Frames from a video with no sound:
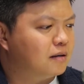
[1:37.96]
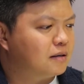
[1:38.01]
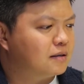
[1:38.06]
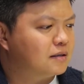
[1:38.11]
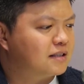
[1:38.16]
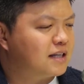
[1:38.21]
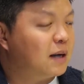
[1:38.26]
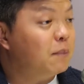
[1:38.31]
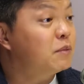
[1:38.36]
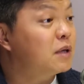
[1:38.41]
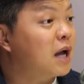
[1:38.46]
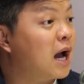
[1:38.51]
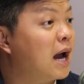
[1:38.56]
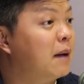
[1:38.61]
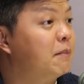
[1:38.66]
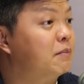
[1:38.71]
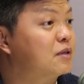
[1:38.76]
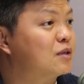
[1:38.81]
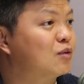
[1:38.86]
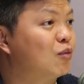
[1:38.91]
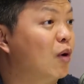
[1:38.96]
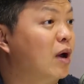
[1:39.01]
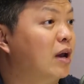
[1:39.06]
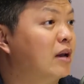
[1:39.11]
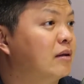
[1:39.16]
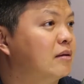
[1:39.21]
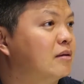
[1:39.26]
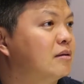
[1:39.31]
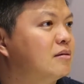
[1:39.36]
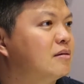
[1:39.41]
sometimes
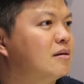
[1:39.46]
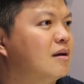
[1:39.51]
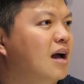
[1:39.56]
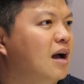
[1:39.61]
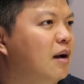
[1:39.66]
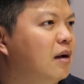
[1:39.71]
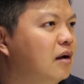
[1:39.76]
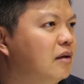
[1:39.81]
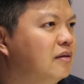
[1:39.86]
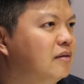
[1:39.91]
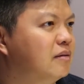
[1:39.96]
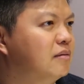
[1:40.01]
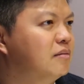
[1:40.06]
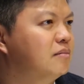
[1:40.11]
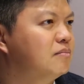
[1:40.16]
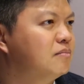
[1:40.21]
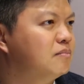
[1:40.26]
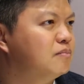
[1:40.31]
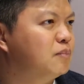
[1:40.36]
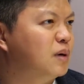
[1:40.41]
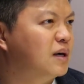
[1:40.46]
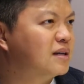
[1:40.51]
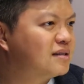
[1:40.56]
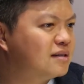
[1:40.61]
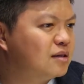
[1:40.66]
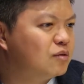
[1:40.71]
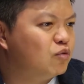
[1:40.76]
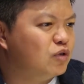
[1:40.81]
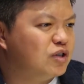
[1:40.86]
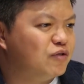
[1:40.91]
when a
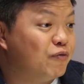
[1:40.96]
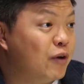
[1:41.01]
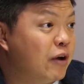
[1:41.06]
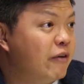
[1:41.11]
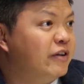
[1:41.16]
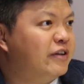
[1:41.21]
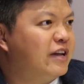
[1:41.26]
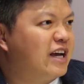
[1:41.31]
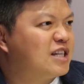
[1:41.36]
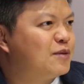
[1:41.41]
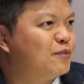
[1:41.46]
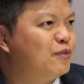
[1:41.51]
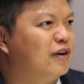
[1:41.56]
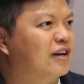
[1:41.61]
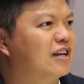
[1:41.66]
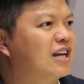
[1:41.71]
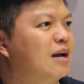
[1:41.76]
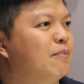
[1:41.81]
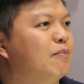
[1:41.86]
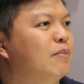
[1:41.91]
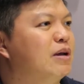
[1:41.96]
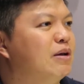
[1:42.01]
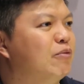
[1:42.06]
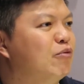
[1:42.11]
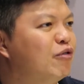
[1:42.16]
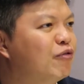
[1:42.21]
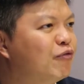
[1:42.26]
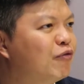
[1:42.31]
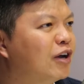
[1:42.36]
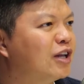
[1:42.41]
person who is very desperate can be
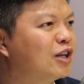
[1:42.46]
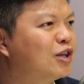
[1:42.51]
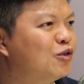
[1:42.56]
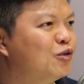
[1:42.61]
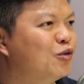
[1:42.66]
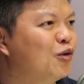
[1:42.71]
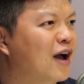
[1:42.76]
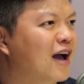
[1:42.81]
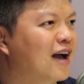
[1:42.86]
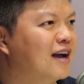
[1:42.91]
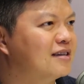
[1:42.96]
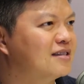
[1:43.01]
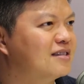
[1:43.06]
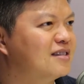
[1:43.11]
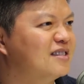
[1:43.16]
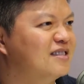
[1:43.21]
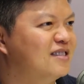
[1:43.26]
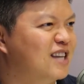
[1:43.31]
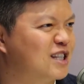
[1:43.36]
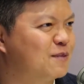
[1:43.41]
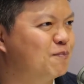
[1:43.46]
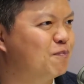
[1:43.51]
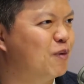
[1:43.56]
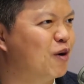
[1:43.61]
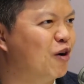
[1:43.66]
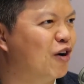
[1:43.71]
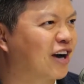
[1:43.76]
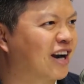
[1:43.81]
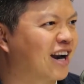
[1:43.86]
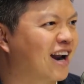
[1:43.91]
referred to as
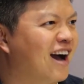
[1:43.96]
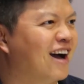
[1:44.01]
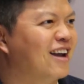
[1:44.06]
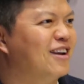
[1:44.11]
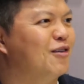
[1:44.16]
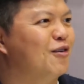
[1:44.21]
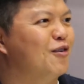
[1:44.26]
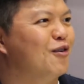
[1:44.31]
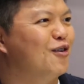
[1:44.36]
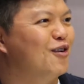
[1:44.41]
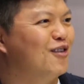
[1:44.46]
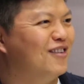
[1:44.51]
desperado.